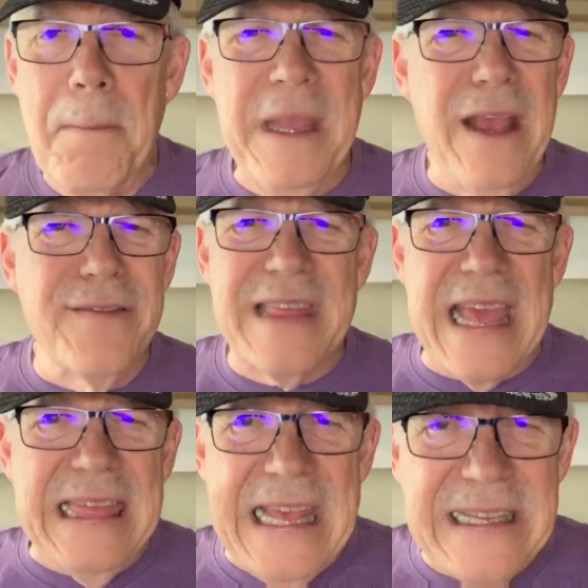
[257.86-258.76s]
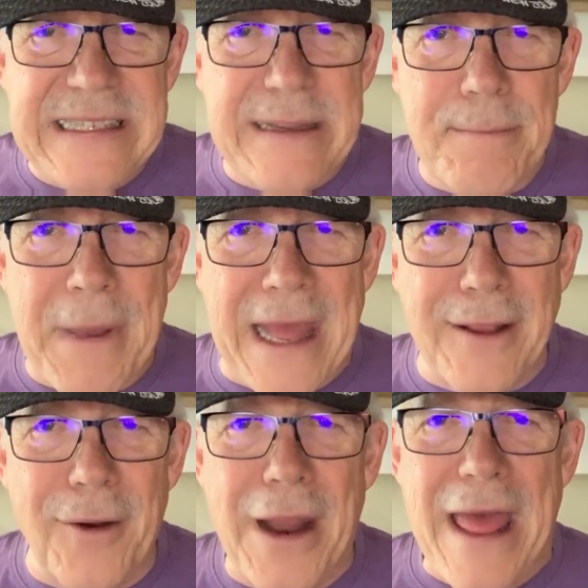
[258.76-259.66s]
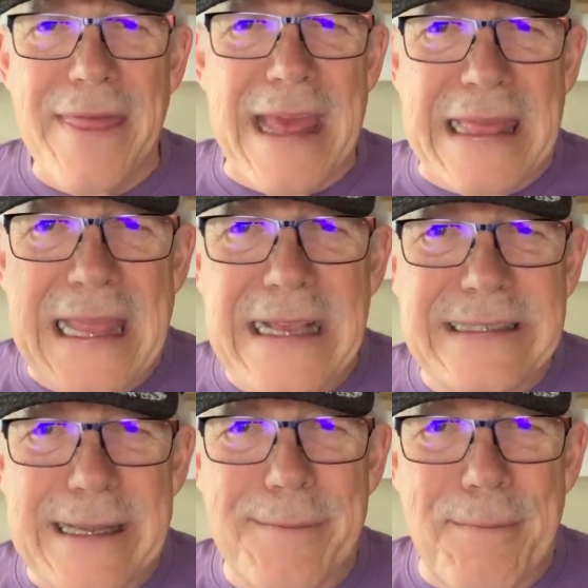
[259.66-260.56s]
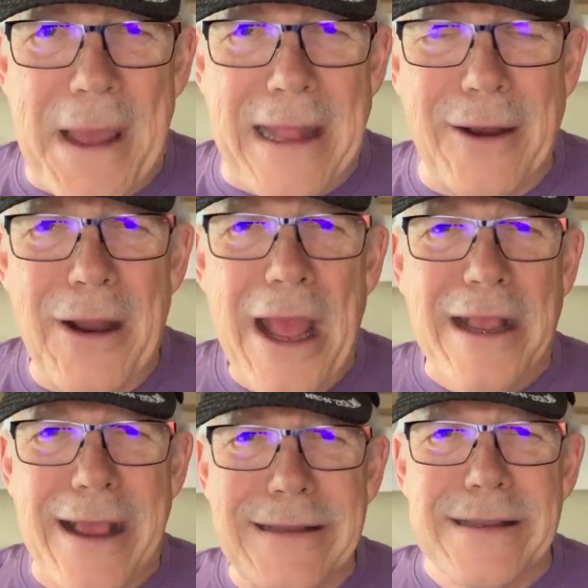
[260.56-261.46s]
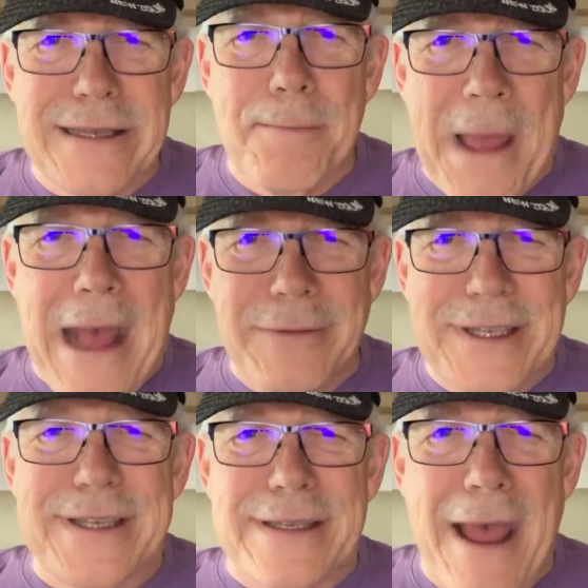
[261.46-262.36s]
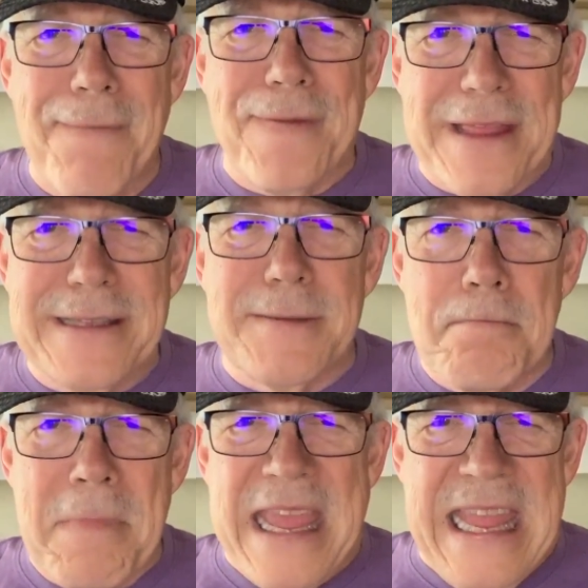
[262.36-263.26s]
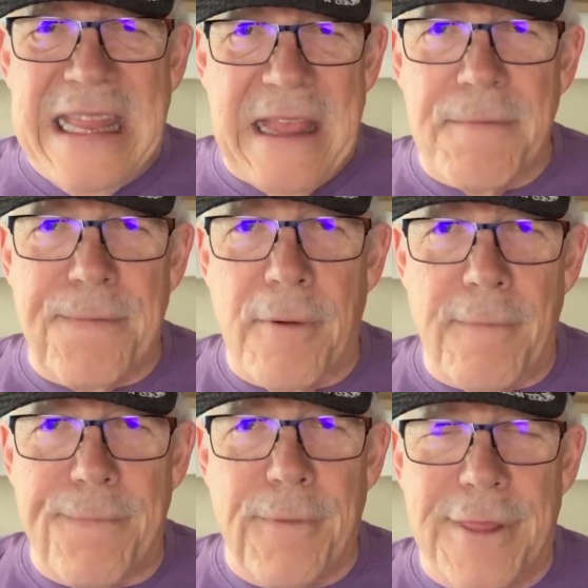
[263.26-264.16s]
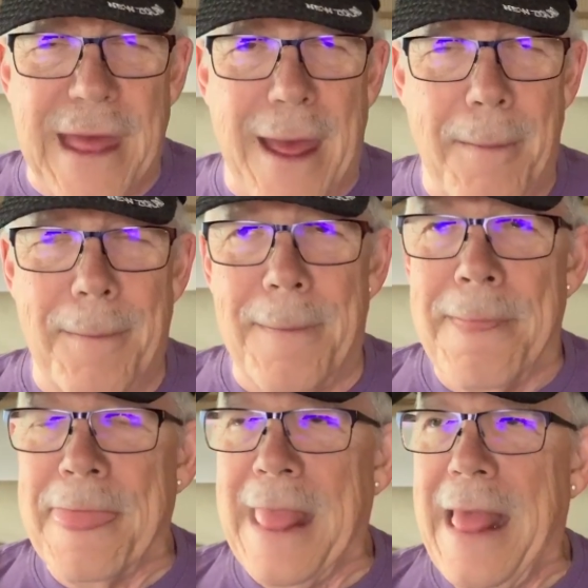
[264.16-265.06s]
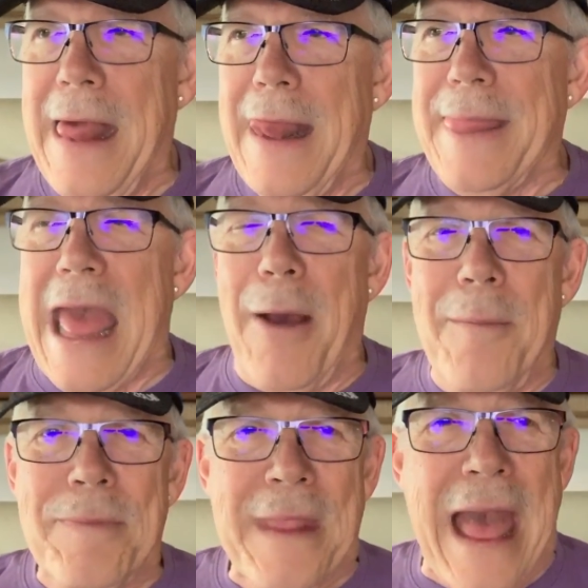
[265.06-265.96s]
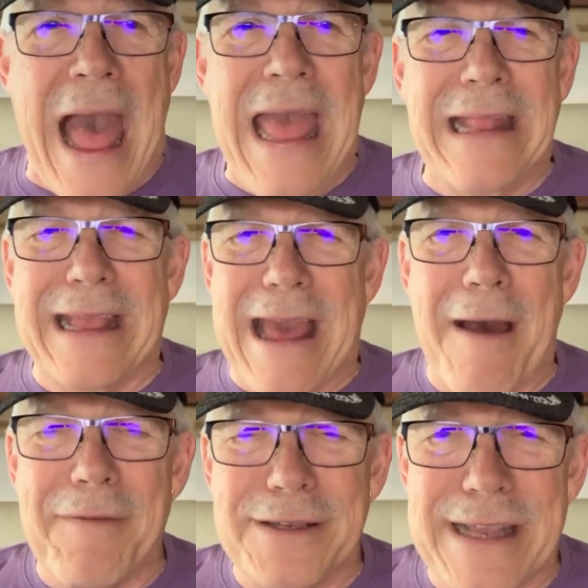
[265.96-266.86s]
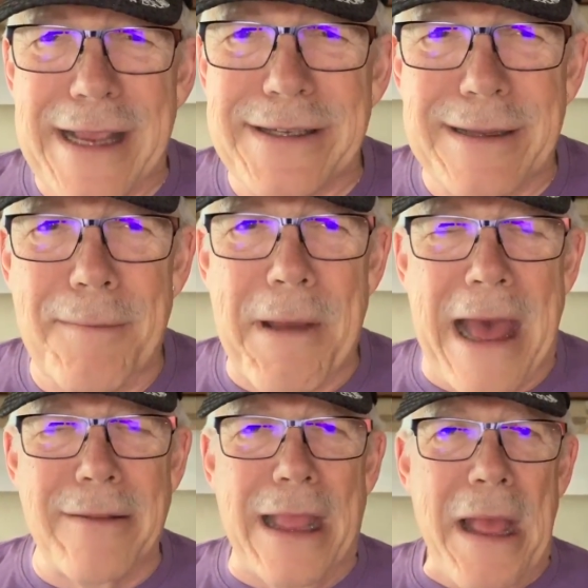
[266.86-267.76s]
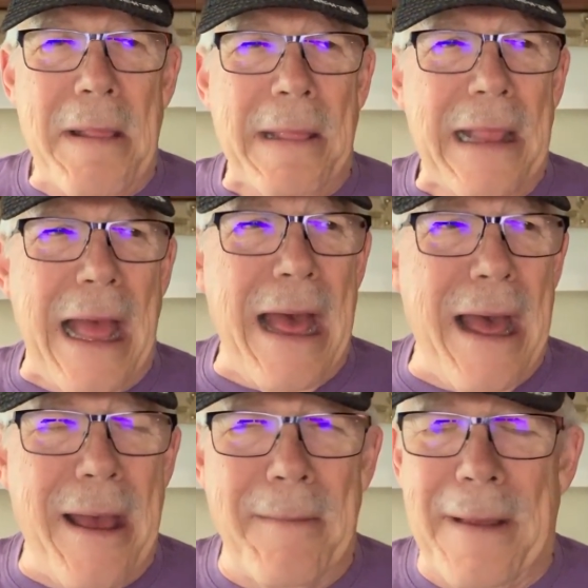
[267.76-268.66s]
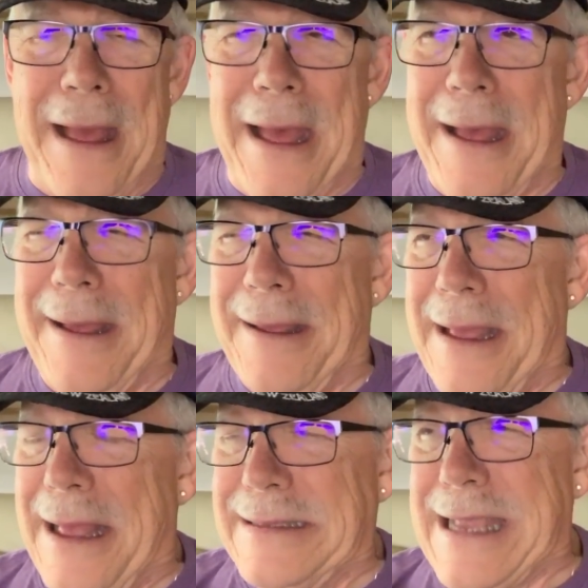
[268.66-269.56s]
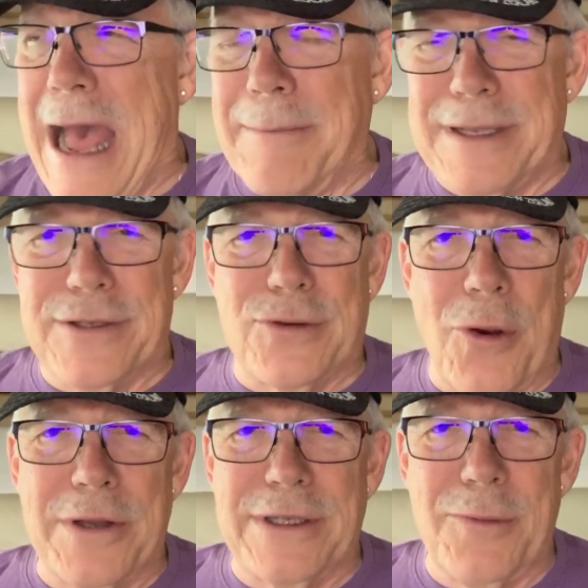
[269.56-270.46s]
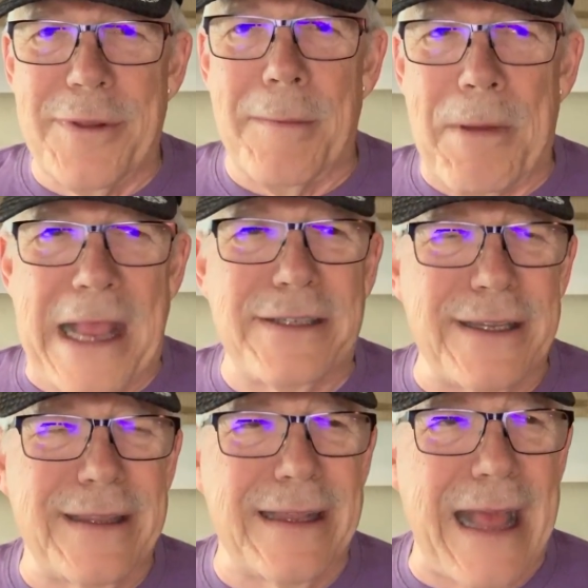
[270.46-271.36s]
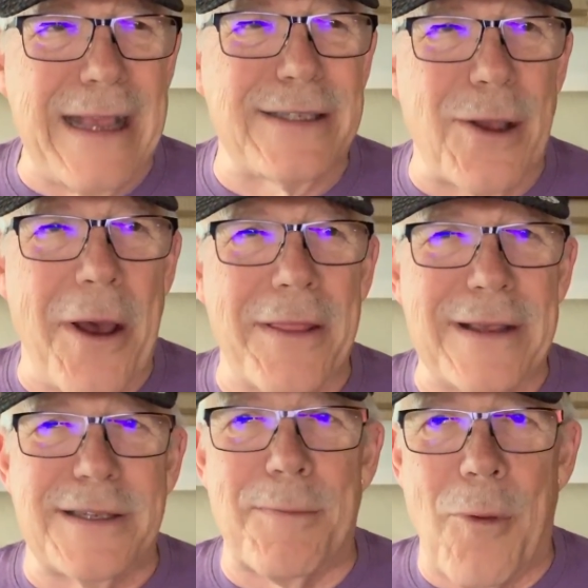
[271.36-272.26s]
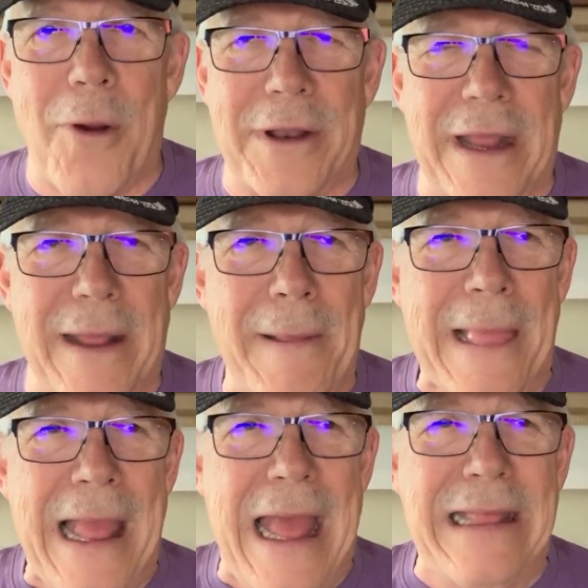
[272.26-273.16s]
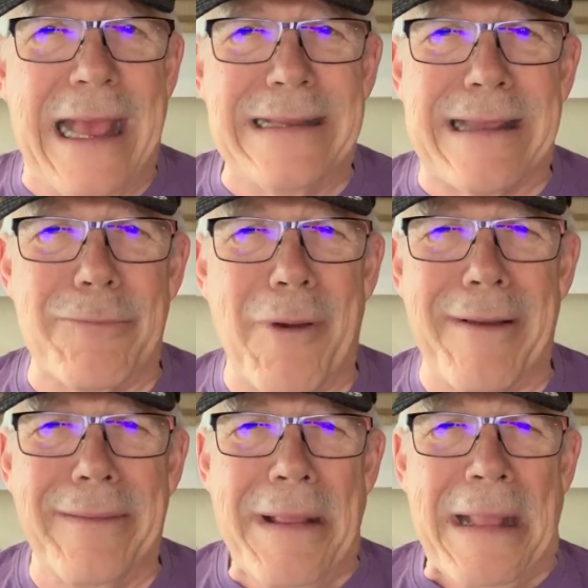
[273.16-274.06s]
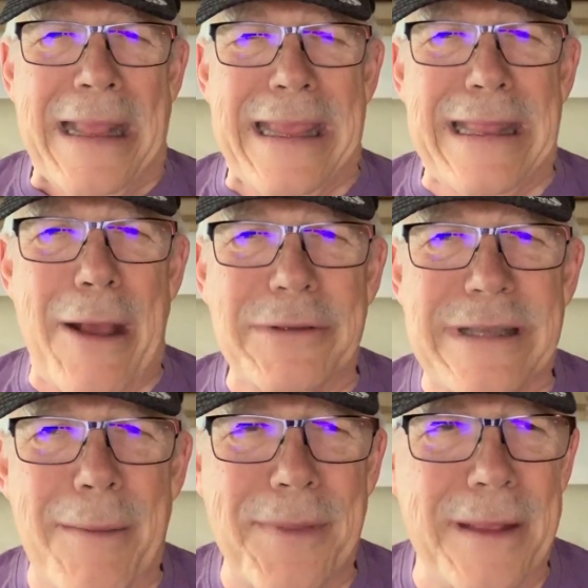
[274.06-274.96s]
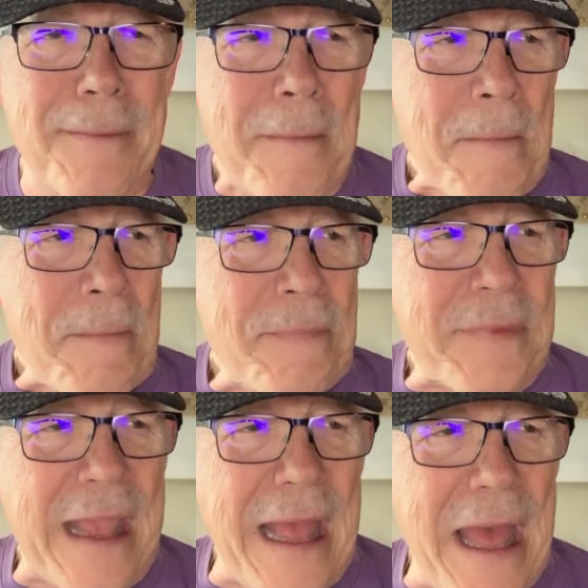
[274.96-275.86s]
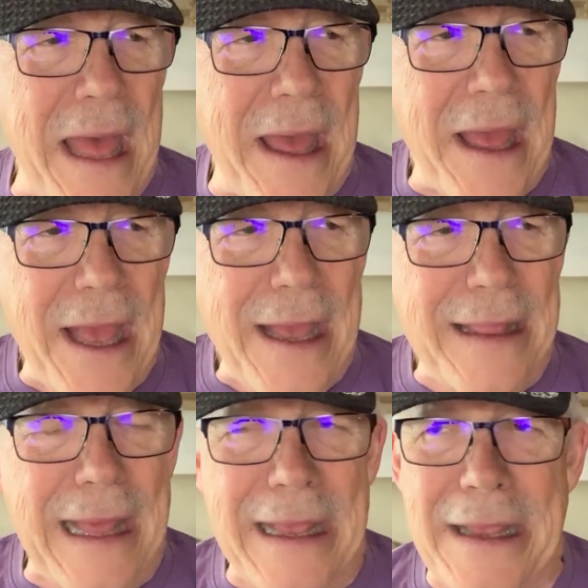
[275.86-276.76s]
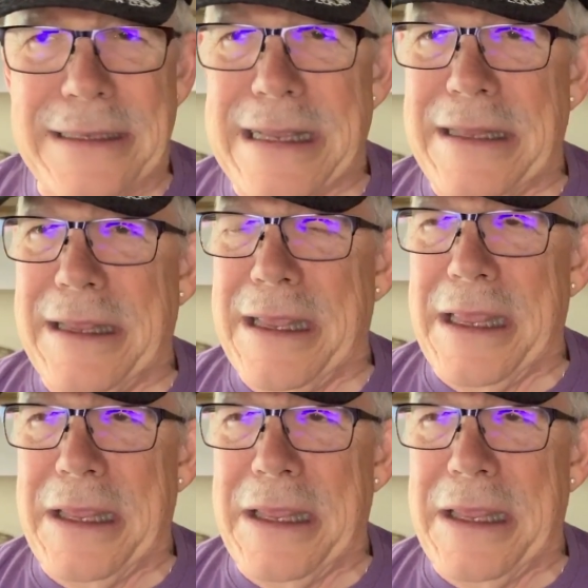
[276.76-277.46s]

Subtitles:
because they listen better. They listen better because it's about stuff that's meaningful for them. Now, I had a conversation about time distortion with a patient that I saw this morning. And they said, well, you know something? He said,